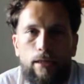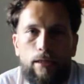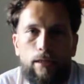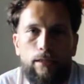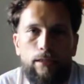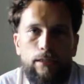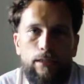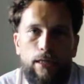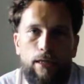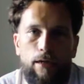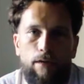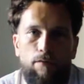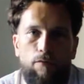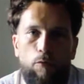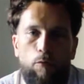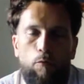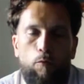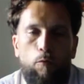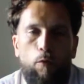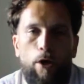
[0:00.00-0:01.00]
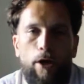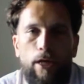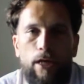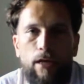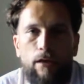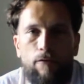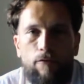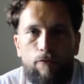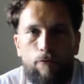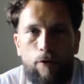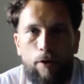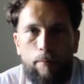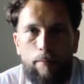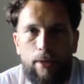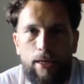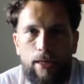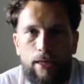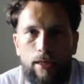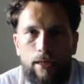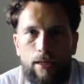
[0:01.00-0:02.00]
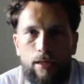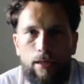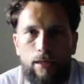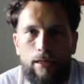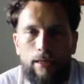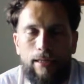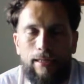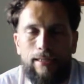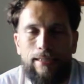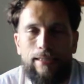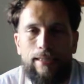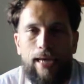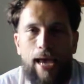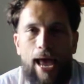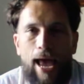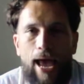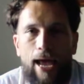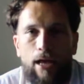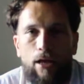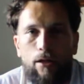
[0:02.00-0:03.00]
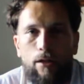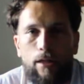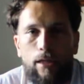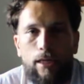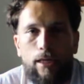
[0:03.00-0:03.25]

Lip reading: instead of running from it, tackle